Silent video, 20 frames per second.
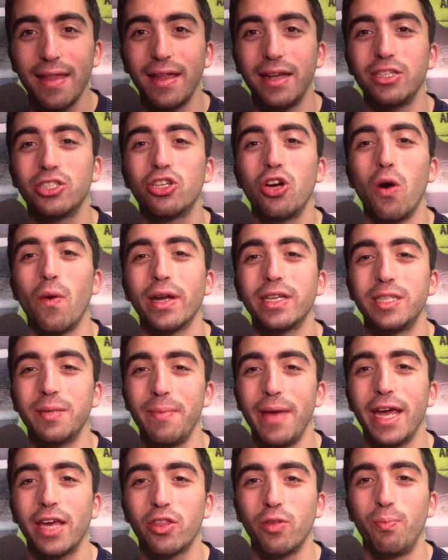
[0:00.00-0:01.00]
That is going
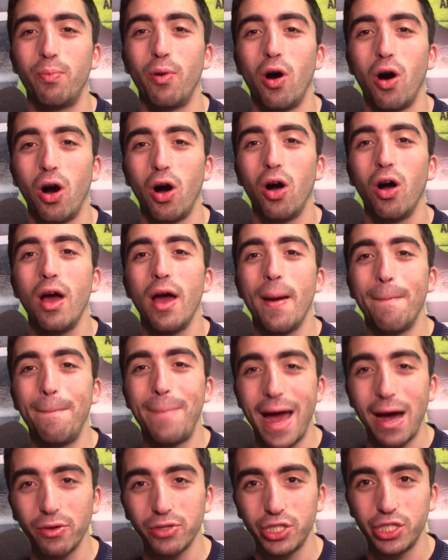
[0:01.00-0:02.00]
to make the ball
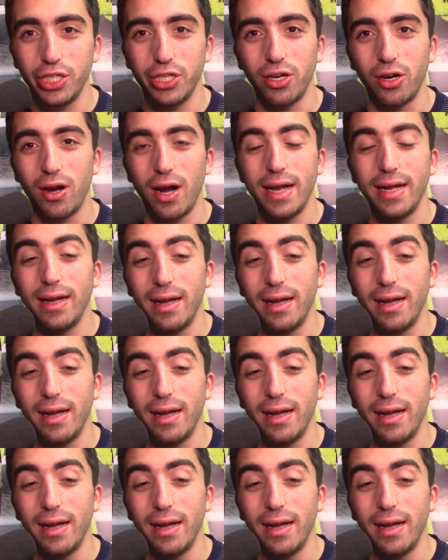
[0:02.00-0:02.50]
bouncier.